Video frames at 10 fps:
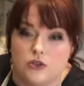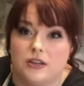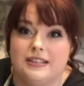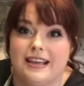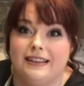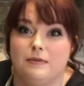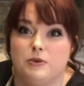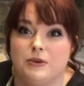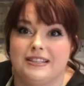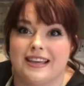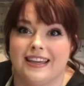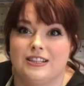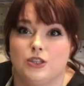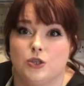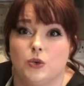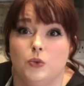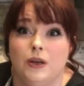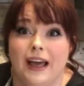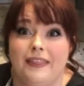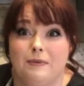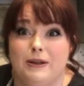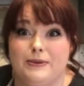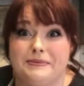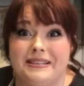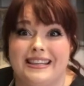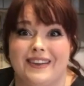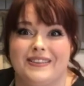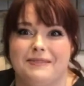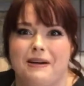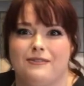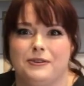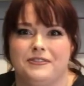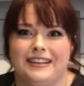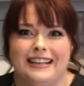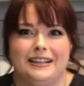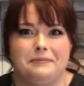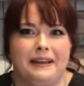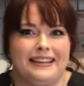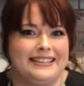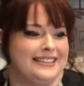we're going to set them to one side to cool, and then we'll use them to decorate the pavlova in a little bit.